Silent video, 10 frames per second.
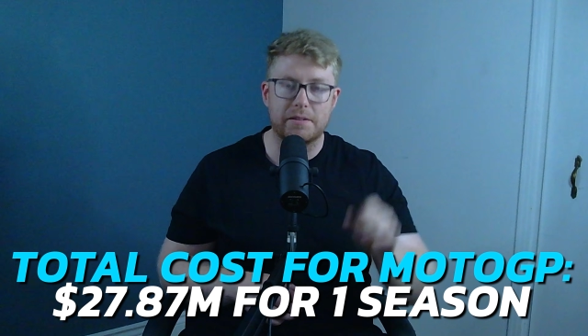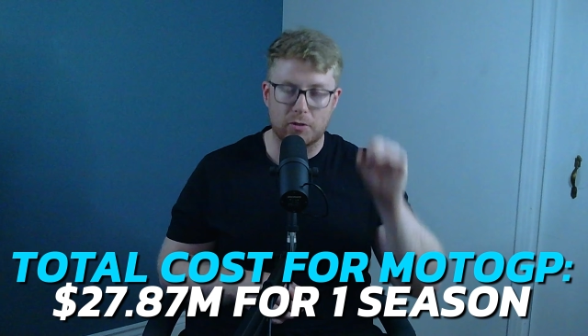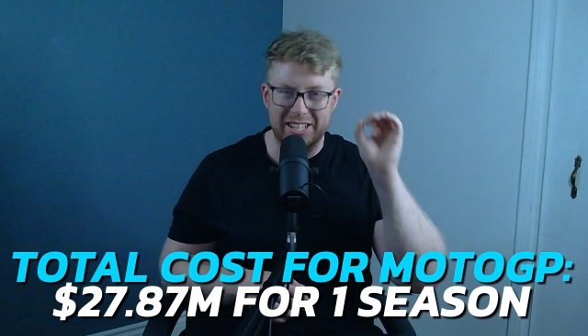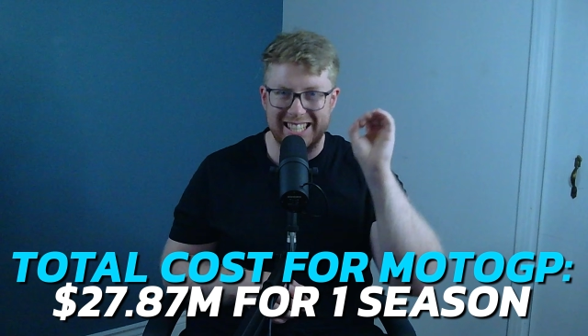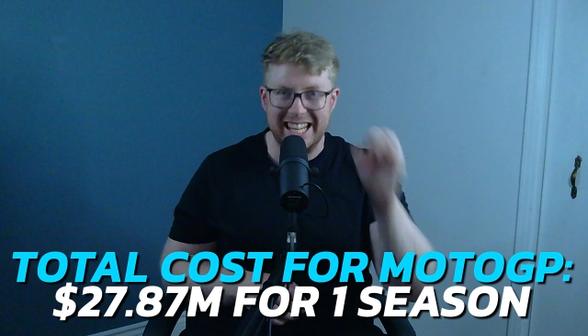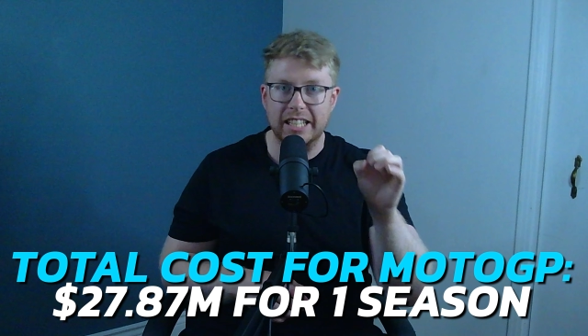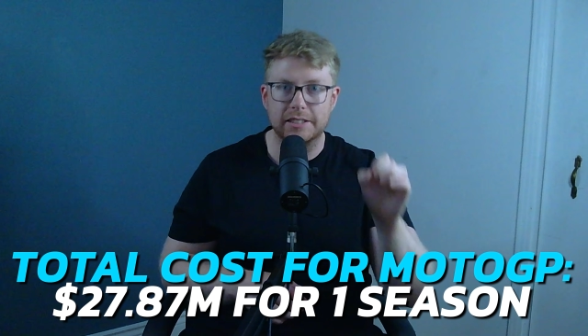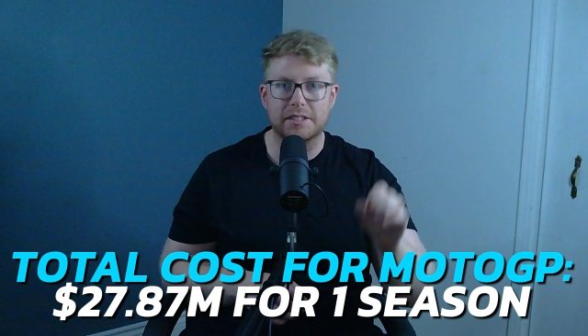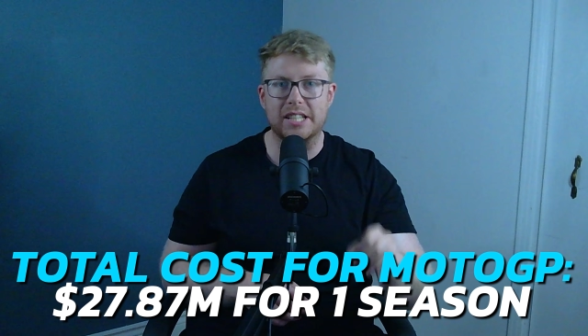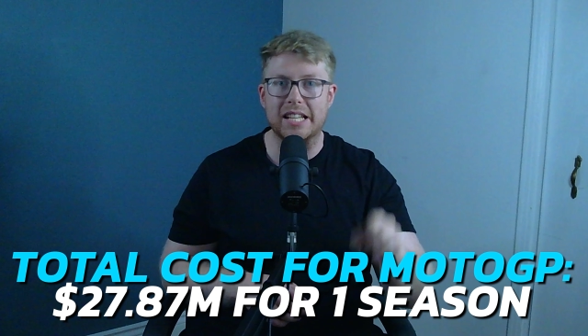for a
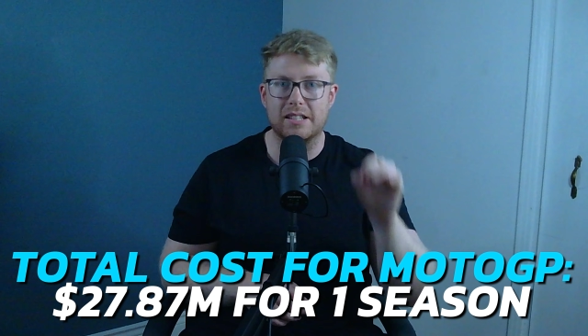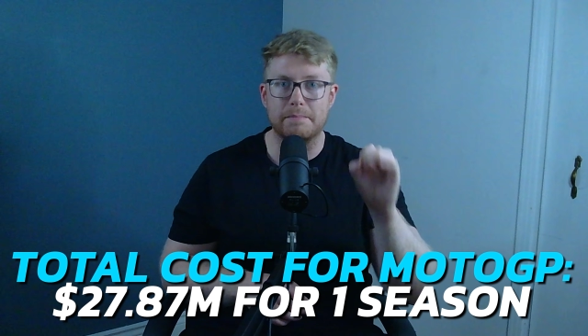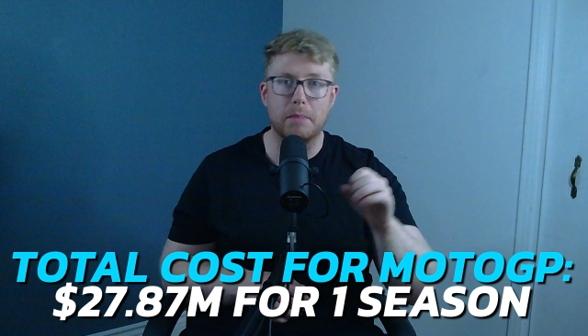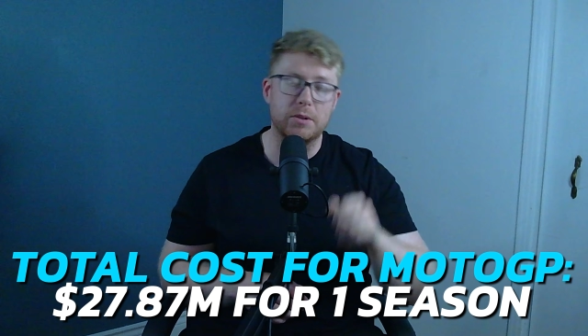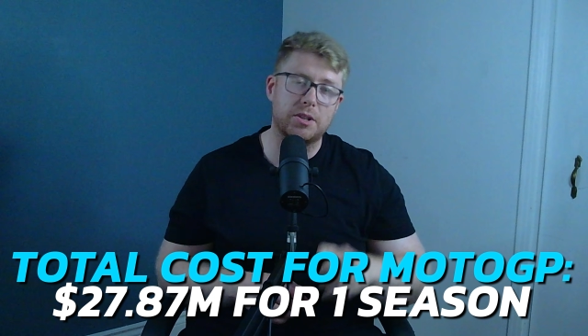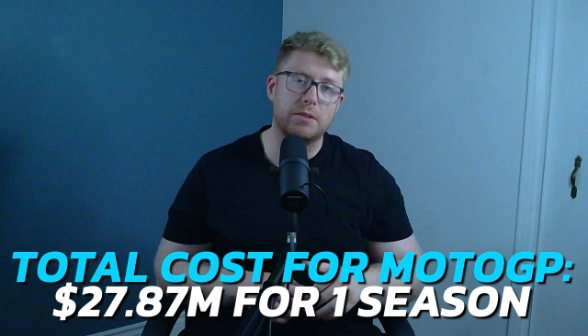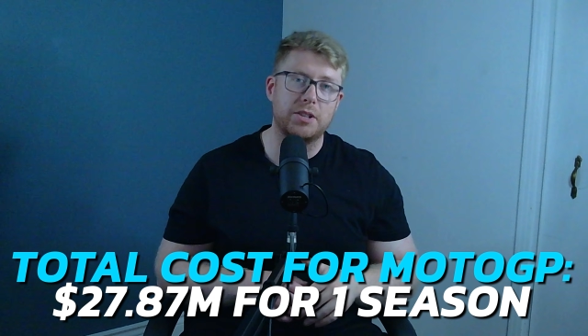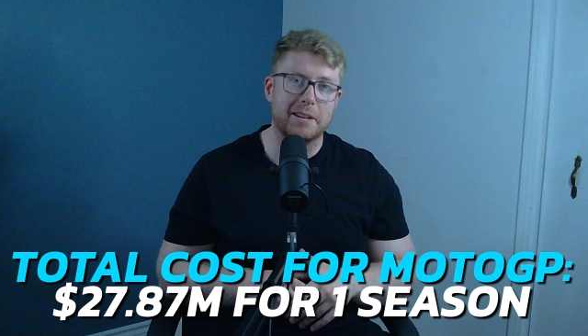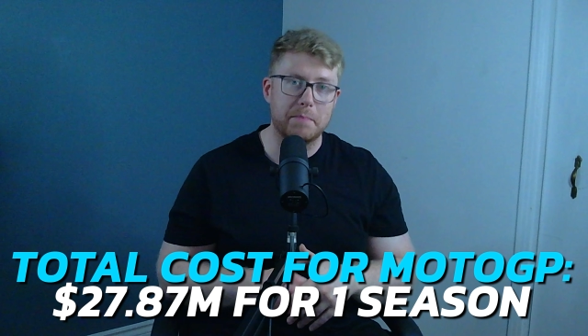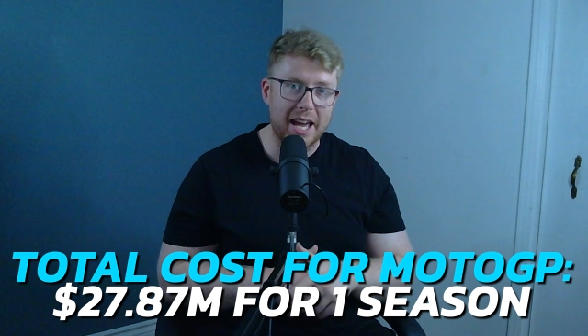single season in
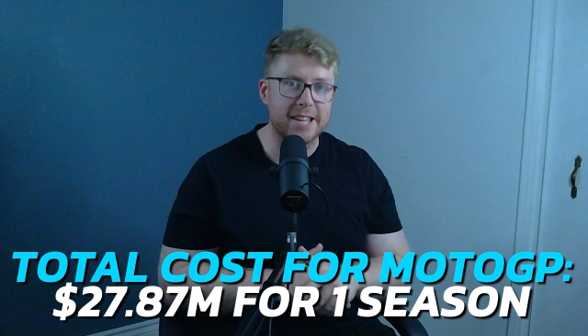MotoGP.